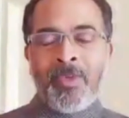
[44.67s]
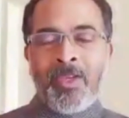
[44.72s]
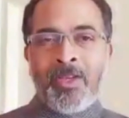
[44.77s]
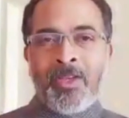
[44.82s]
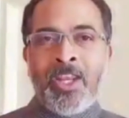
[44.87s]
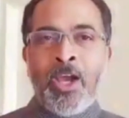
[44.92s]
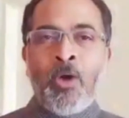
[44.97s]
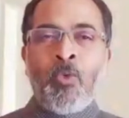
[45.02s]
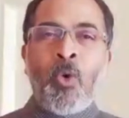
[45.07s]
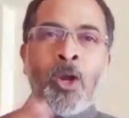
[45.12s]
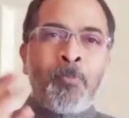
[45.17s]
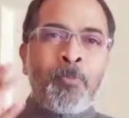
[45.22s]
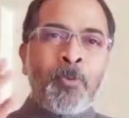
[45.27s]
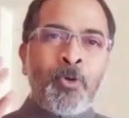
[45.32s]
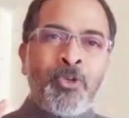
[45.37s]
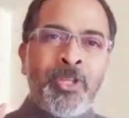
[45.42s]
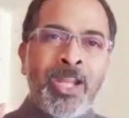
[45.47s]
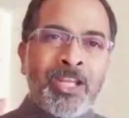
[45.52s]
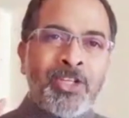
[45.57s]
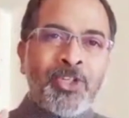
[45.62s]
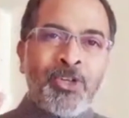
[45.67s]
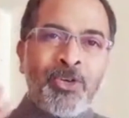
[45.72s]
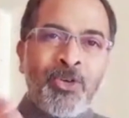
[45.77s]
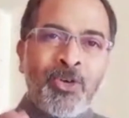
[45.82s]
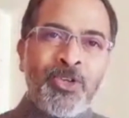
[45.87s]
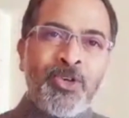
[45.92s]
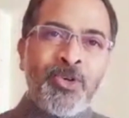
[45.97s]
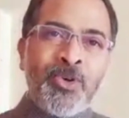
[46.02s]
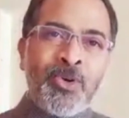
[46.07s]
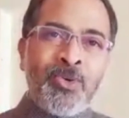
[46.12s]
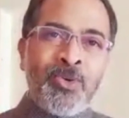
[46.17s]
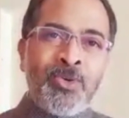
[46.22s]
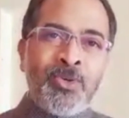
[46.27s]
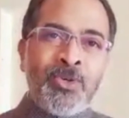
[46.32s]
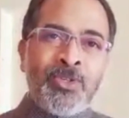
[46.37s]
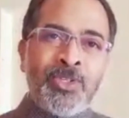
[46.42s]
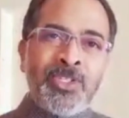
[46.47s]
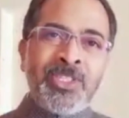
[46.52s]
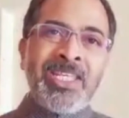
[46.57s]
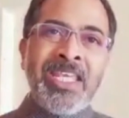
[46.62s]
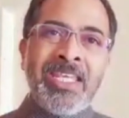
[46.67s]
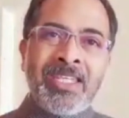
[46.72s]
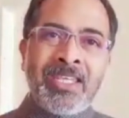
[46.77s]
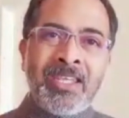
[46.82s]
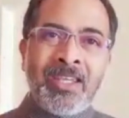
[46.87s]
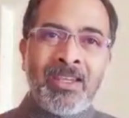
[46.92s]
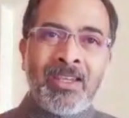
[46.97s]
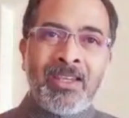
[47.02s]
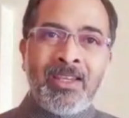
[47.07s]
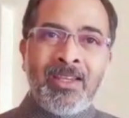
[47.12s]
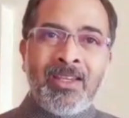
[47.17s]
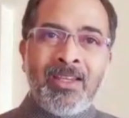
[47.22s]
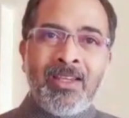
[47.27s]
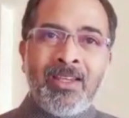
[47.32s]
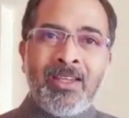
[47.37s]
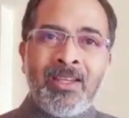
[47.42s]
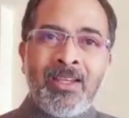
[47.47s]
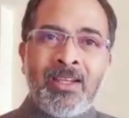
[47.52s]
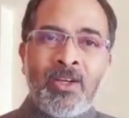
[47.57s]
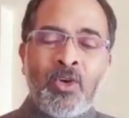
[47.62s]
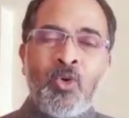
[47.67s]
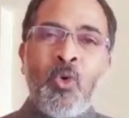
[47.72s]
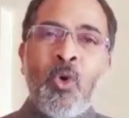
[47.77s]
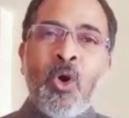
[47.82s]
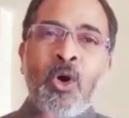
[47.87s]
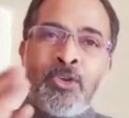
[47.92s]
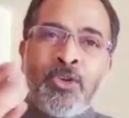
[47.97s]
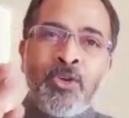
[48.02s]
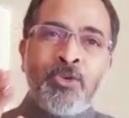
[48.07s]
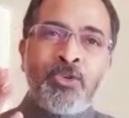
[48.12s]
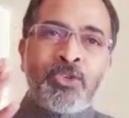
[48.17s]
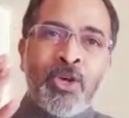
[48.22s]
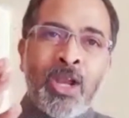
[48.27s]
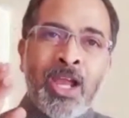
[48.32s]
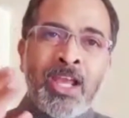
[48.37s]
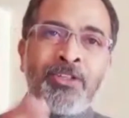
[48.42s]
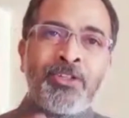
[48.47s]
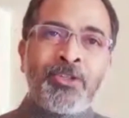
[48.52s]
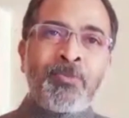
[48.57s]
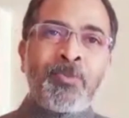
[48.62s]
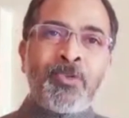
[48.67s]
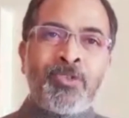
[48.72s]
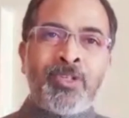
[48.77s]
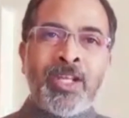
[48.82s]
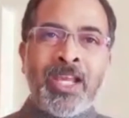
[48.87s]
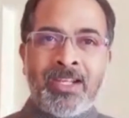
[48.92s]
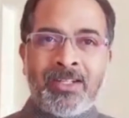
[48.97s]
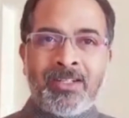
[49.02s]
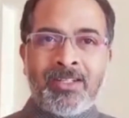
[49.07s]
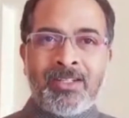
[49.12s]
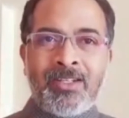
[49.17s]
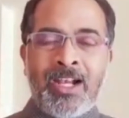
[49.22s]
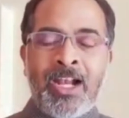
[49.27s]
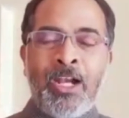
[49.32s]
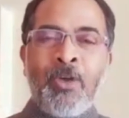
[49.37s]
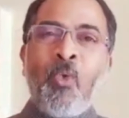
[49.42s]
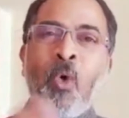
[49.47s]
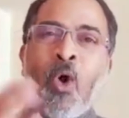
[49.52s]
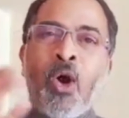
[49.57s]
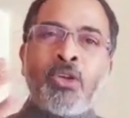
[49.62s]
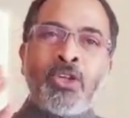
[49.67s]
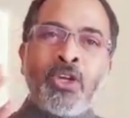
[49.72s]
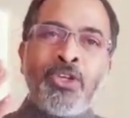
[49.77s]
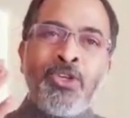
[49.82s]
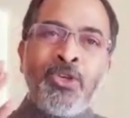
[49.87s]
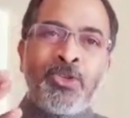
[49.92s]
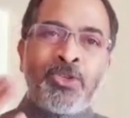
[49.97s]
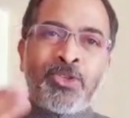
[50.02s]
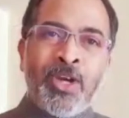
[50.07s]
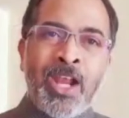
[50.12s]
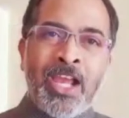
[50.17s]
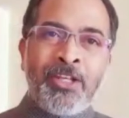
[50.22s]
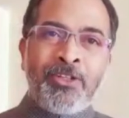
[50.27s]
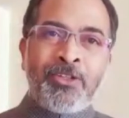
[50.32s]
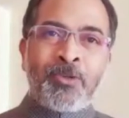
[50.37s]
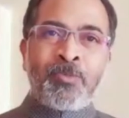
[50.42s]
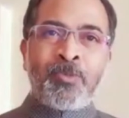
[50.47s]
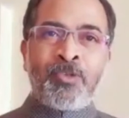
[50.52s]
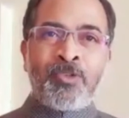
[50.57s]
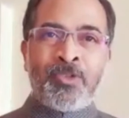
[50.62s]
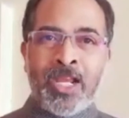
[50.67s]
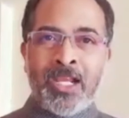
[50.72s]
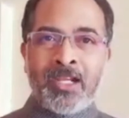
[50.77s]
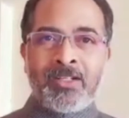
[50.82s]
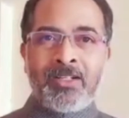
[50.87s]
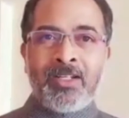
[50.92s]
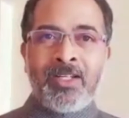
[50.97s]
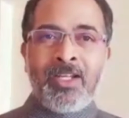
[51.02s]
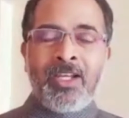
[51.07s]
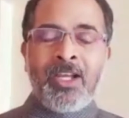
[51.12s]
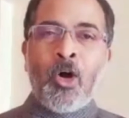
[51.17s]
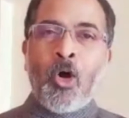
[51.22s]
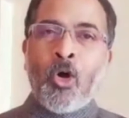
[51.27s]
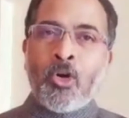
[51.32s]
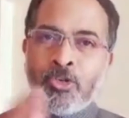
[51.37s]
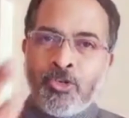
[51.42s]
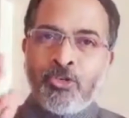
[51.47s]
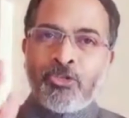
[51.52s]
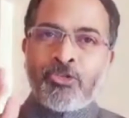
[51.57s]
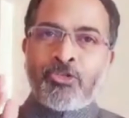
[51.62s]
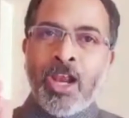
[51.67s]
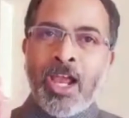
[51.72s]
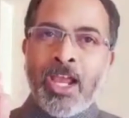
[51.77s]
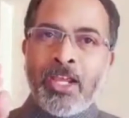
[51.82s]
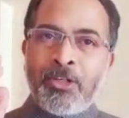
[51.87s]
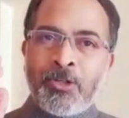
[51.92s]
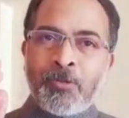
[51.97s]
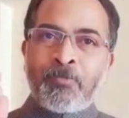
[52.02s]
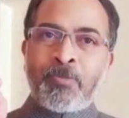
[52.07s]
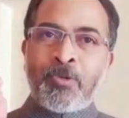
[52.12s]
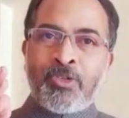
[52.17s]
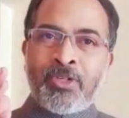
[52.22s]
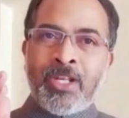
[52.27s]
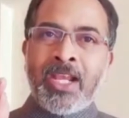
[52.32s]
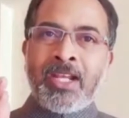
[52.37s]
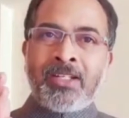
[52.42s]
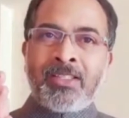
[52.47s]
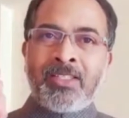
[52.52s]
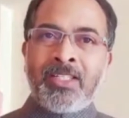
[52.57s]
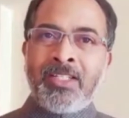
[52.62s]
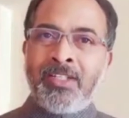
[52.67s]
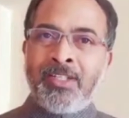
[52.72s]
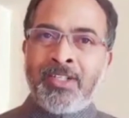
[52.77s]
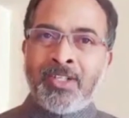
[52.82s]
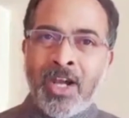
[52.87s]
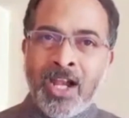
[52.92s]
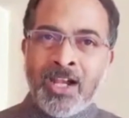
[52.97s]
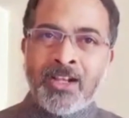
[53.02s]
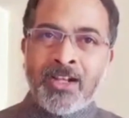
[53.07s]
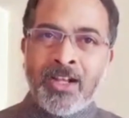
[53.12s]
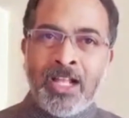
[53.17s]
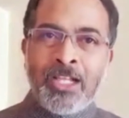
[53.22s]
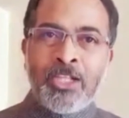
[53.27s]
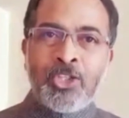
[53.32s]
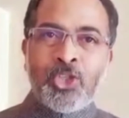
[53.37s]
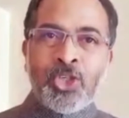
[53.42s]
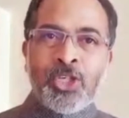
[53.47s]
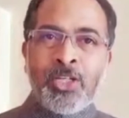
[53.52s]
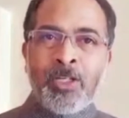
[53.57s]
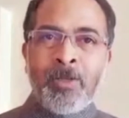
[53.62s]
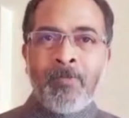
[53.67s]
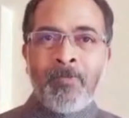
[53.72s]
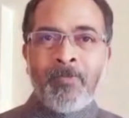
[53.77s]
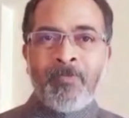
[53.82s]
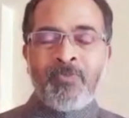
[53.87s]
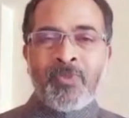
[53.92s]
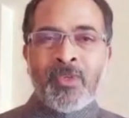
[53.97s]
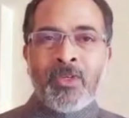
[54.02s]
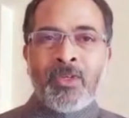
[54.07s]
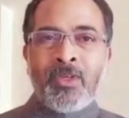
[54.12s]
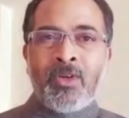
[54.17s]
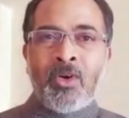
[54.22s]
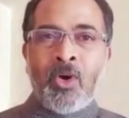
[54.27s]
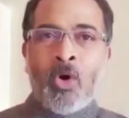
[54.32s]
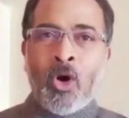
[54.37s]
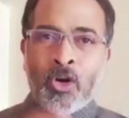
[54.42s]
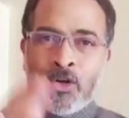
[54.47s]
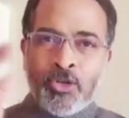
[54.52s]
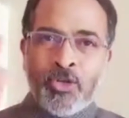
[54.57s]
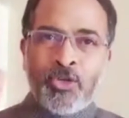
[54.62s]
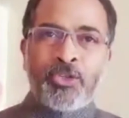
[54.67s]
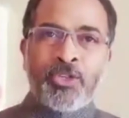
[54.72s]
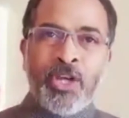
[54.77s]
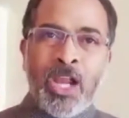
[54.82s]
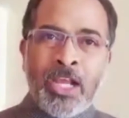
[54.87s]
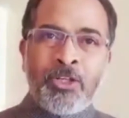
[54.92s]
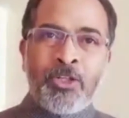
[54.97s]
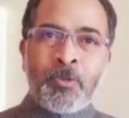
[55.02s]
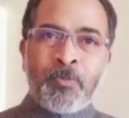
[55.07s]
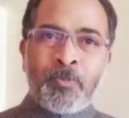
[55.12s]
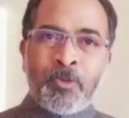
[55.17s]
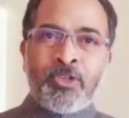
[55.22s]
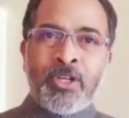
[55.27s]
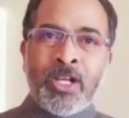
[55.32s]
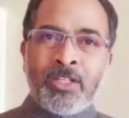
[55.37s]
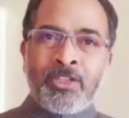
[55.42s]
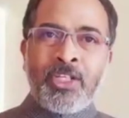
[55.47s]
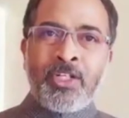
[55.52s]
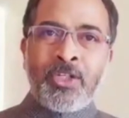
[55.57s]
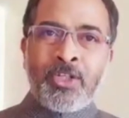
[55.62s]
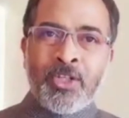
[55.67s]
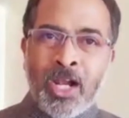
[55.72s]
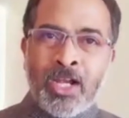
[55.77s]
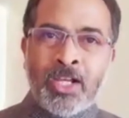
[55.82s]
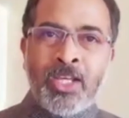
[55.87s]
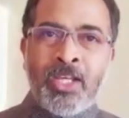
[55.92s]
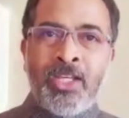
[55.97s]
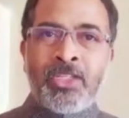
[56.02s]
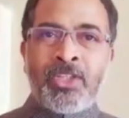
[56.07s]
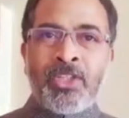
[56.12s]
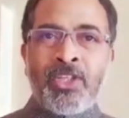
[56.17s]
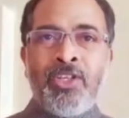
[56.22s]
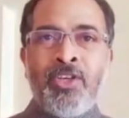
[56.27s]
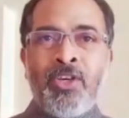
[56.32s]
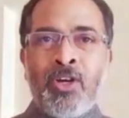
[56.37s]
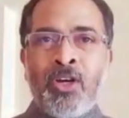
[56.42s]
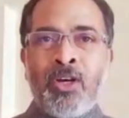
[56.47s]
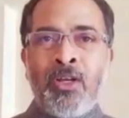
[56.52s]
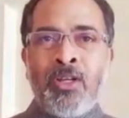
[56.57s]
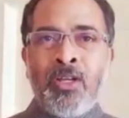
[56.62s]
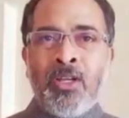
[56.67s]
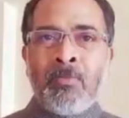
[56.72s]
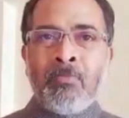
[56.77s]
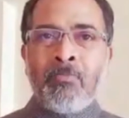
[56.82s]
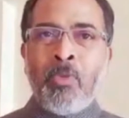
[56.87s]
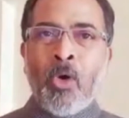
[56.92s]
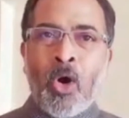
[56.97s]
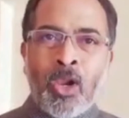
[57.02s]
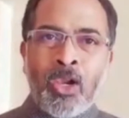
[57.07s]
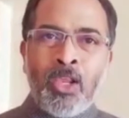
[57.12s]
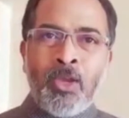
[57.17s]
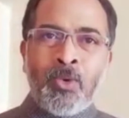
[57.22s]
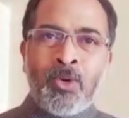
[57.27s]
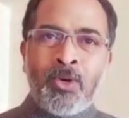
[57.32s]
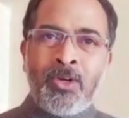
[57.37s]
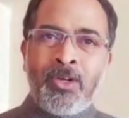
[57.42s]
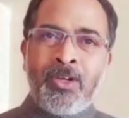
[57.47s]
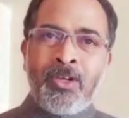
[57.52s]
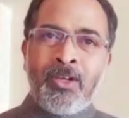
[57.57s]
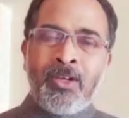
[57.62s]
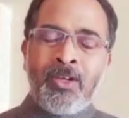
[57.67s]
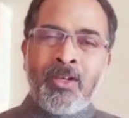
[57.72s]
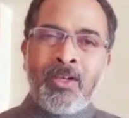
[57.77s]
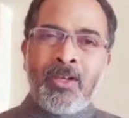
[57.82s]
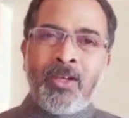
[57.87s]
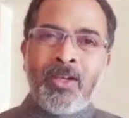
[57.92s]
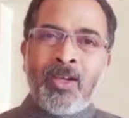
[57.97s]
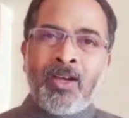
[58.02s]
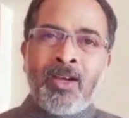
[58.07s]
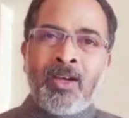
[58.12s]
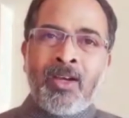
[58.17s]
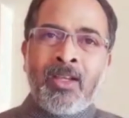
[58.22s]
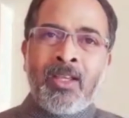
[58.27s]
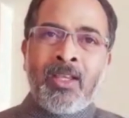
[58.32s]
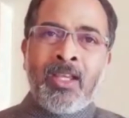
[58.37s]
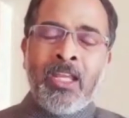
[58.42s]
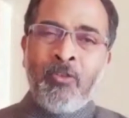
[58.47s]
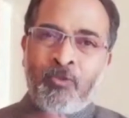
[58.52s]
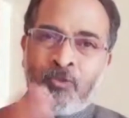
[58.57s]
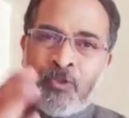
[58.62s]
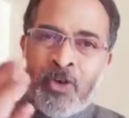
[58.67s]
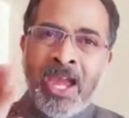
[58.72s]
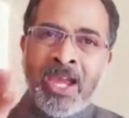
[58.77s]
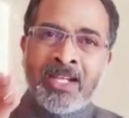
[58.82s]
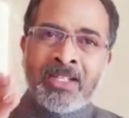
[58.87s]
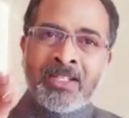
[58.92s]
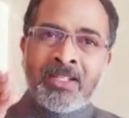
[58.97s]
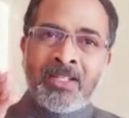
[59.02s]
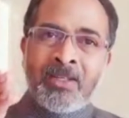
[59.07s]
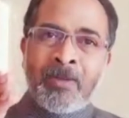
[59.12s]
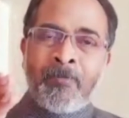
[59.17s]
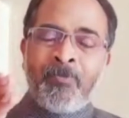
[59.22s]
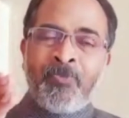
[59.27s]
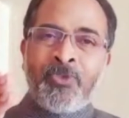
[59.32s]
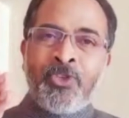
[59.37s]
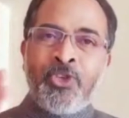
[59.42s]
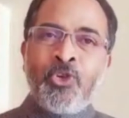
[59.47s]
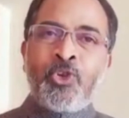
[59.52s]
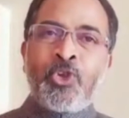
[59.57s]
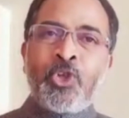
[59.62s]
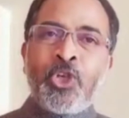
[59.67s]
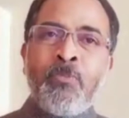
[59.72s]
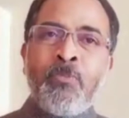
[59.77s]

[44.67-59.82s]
Now, what protection are you seeking? Who are you trying to protect? And what are you trying to protect? Are you trying to protect the drug culture? Are you trying to protect the druggies in your Bollywood? In fact, you should